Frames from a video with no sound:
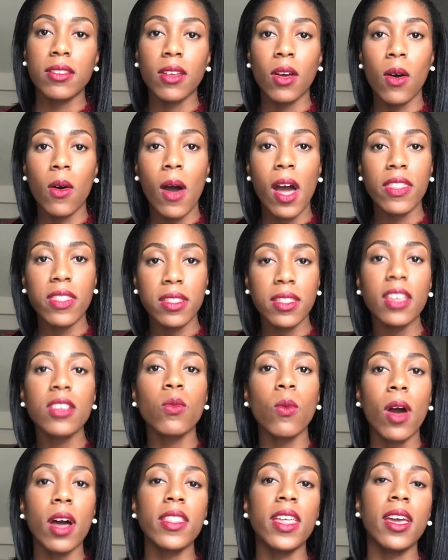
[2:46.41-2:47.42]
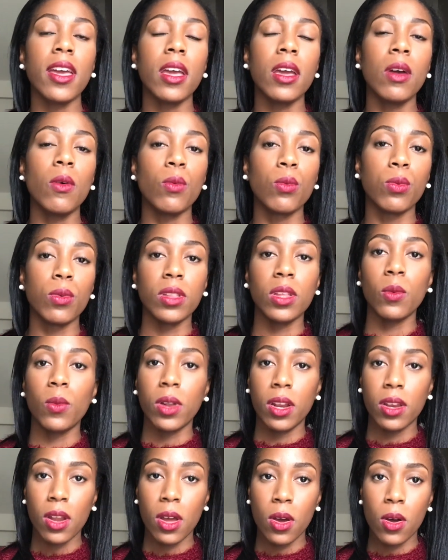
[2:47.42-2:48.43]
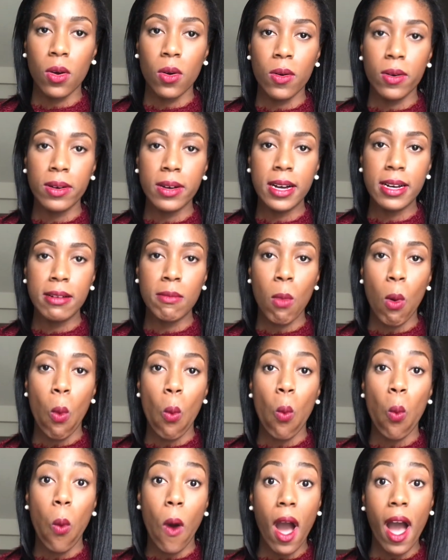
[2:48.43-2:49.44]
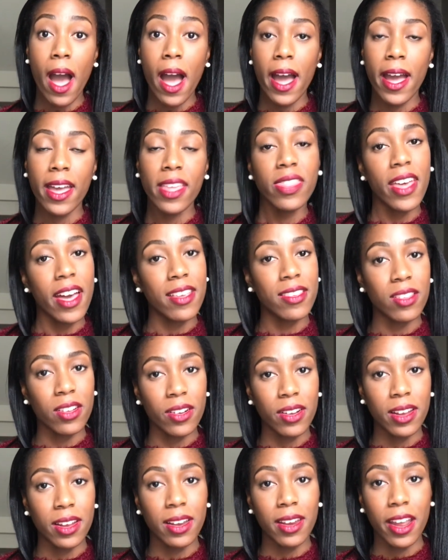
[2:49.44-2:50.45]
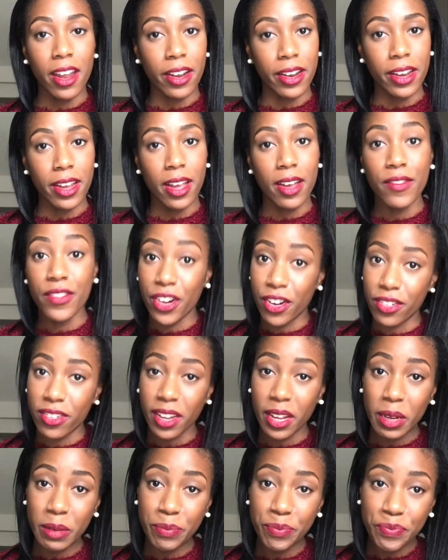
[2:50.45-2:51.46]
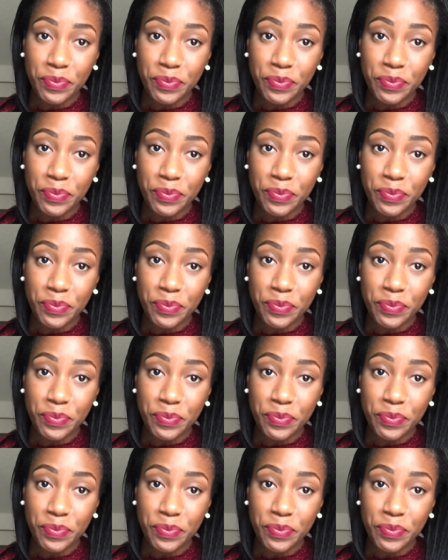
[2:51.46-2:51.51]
So I think that's why they really want to know um, why that certain area of nursing.